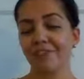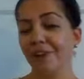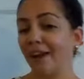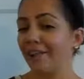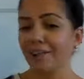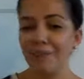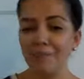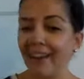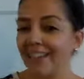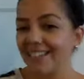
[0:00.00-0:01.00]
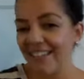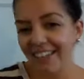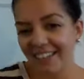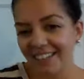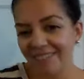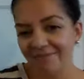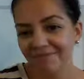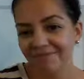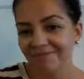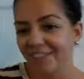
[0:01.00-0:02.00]
If you're having a bad day,
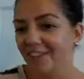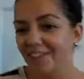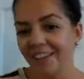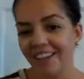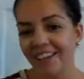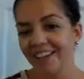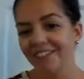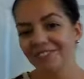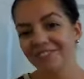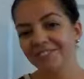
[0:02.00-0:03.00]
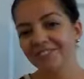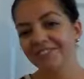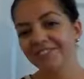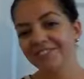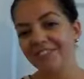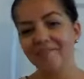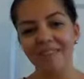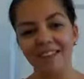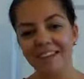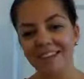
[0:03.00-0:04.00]
I feel you. I've
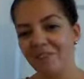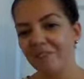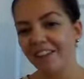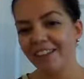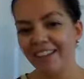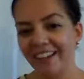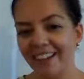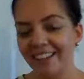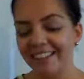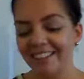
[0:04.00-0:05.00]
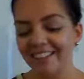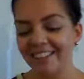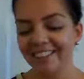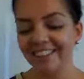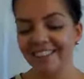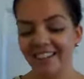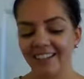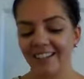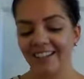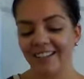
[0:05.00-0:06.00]
been there. I'm with you guys.
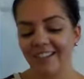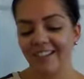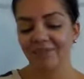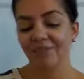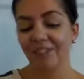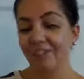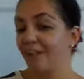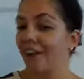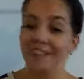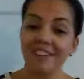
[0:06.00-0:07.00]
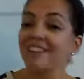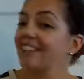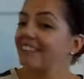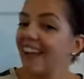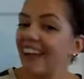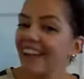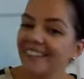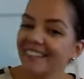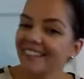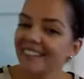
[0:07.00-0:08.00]
If you're having a good
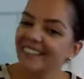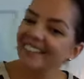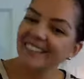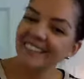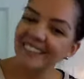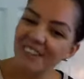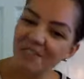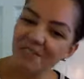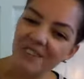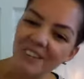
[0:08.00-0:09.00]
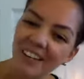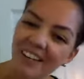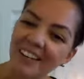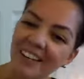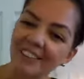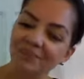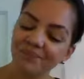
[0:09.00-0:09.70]
day, good. Keep enjoying it.